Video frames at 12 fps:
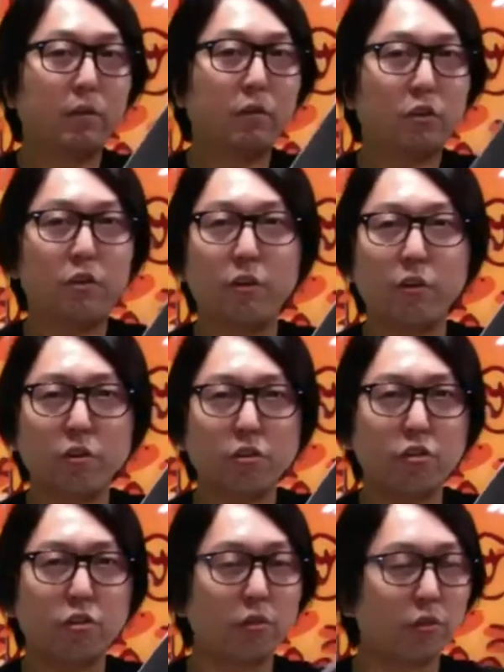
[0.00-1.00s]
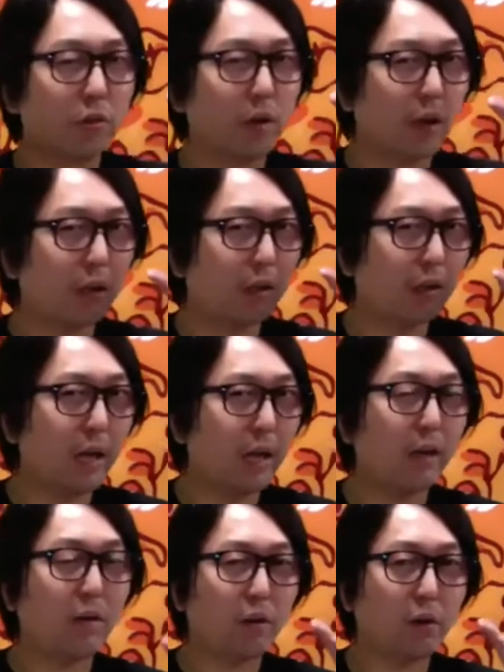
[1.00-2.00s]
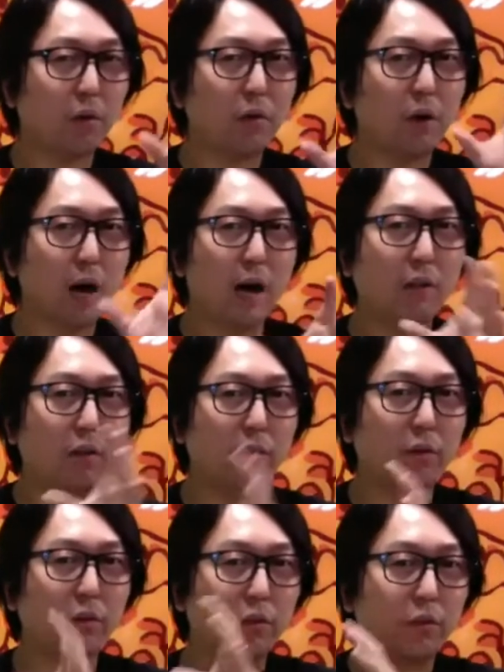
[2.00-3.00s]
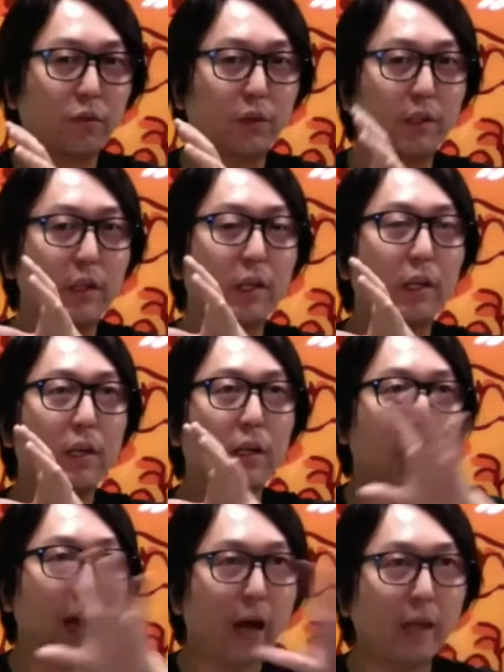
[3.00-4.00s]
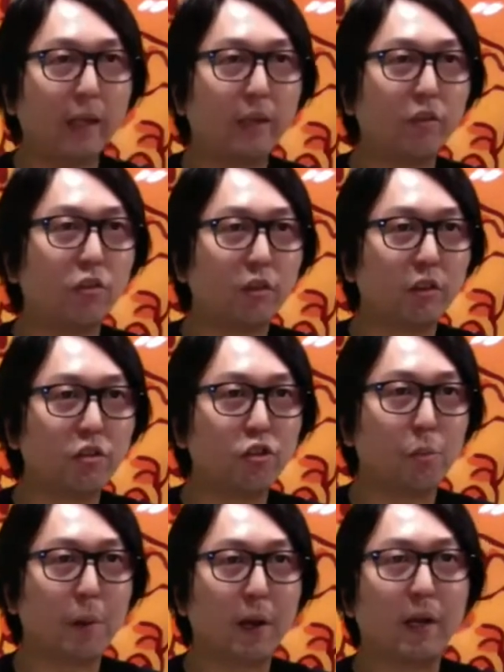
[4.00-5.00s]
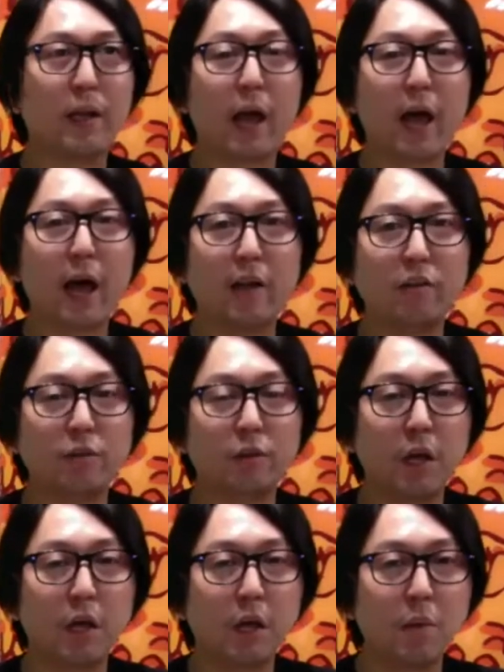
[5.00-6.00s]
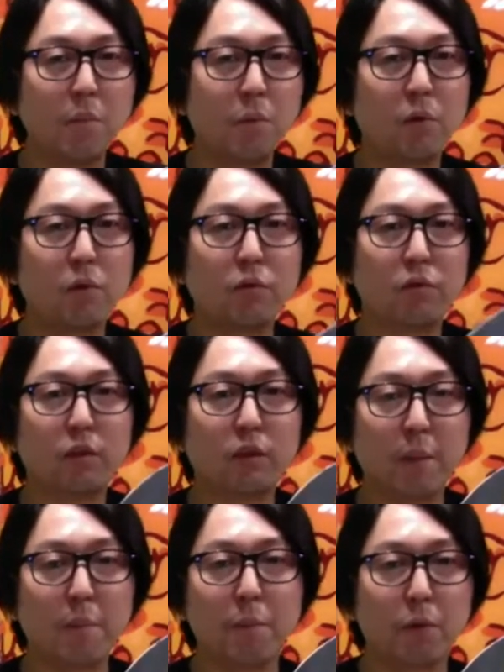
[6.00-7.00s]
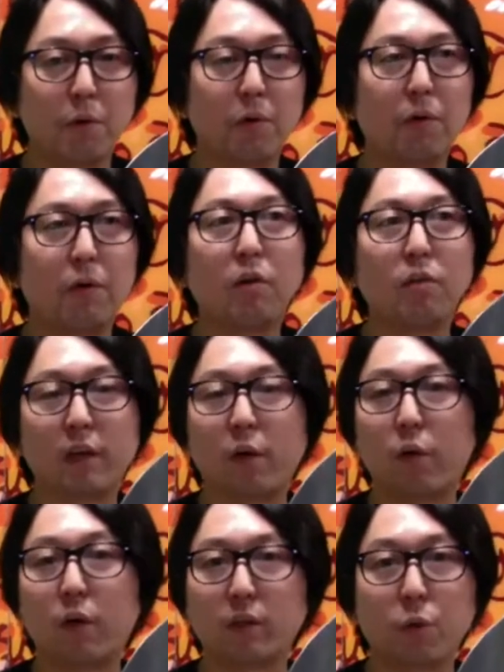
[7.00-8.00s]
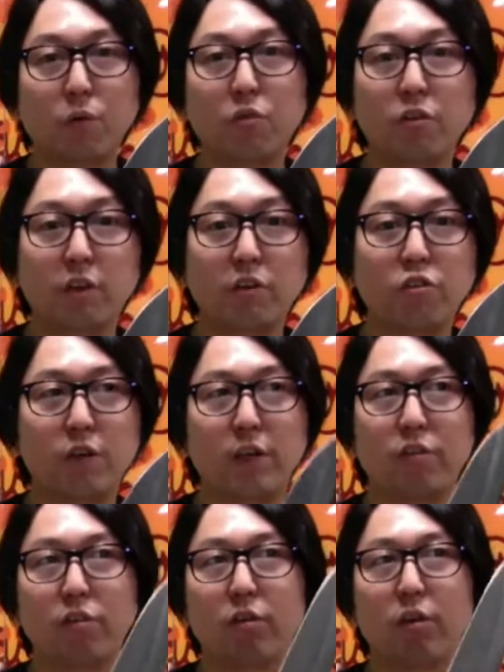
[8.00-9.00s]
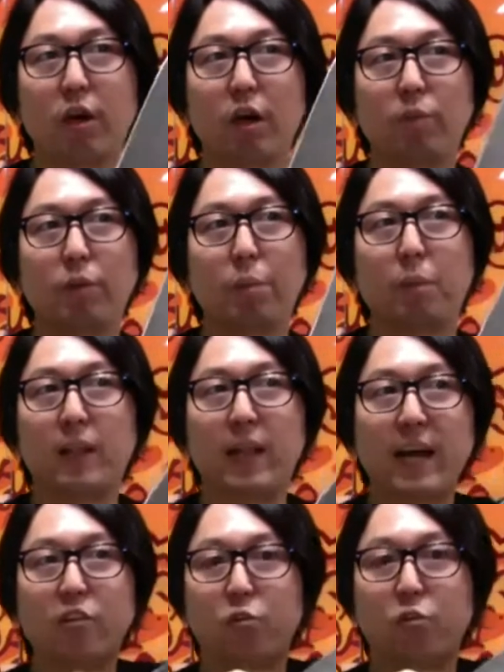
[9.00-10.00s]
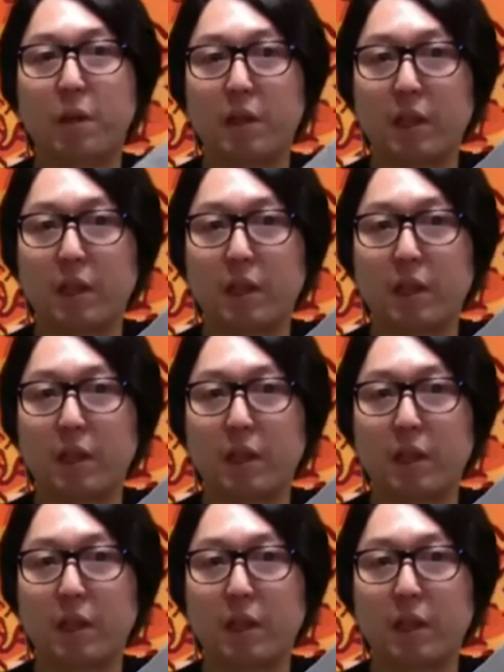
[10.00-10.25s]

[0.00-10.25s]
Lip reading: Kyushu, unlike all other different islands in Japan, has most number of, or the concentration of, the blacksmith.